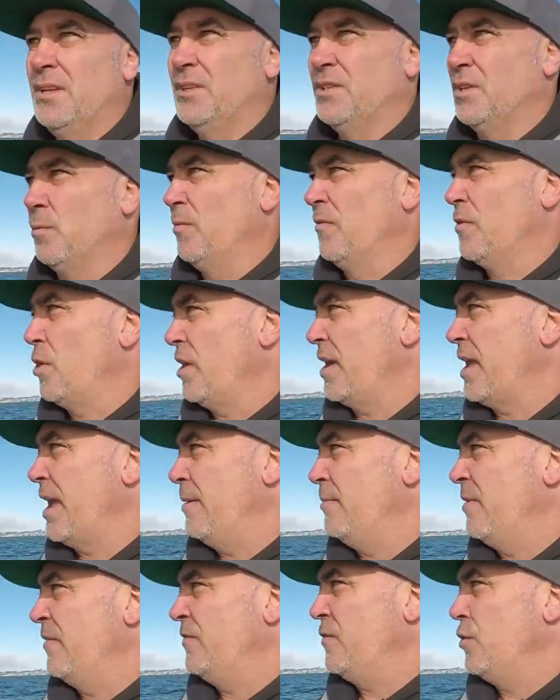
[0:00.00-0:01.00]
So we've got
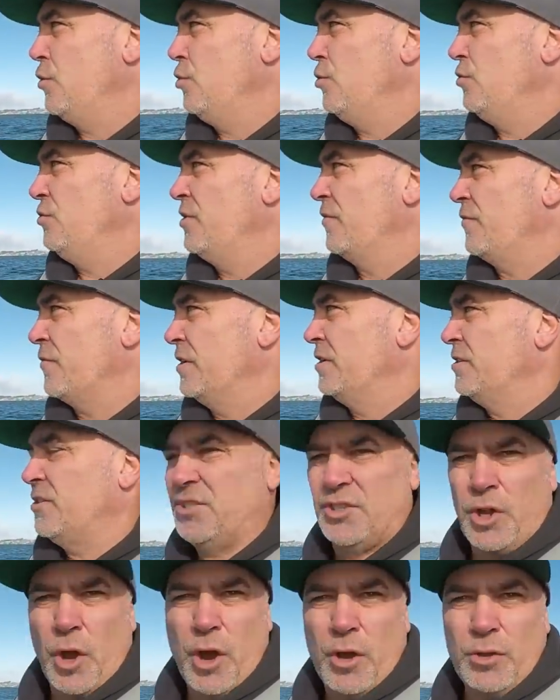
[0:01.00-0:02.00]
a few different
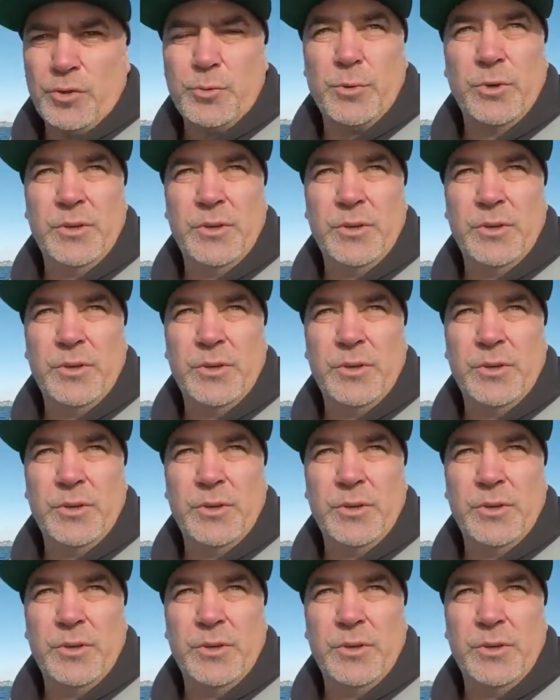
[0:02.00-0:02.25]
styles.